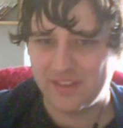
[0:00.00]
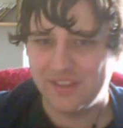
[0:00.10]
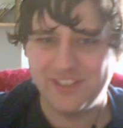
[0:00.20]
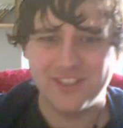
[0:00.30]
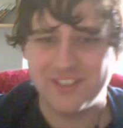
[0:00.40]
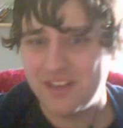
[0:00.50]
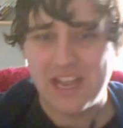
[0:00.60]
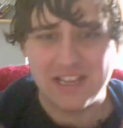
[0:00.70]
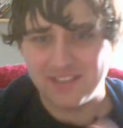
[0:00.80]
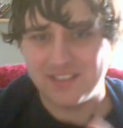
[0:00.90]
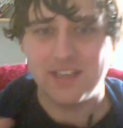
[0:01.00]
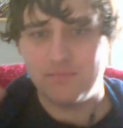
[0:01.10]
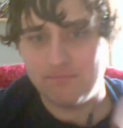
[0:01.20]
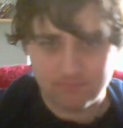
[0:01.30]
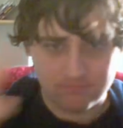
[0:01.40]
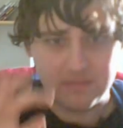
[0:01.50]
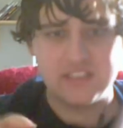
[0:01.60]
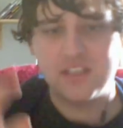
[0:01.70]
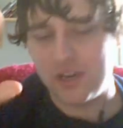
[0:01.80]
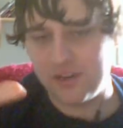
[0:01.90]
Just, as I said, it's
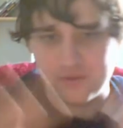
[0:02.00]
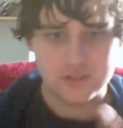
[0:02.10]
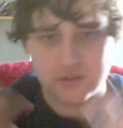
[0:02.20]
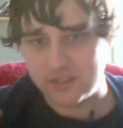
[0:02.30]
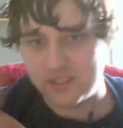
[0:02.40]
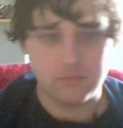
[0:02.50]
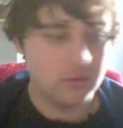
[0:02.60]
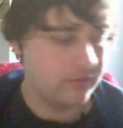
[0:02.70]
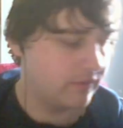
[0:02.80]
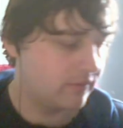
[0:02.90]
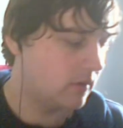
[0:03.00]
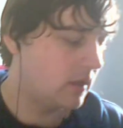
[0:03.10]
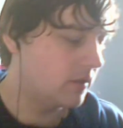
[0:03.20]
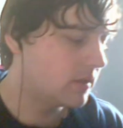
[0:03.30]
kind of frustrating moving through those.